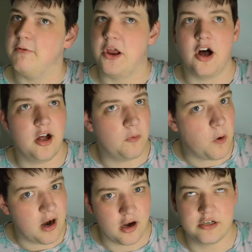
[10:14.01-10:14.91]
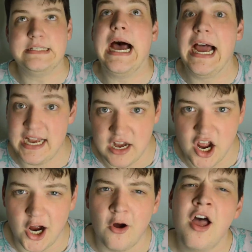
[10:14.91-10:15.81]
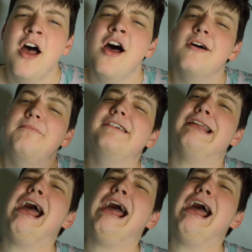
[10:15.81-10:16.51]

we all are dying to know. But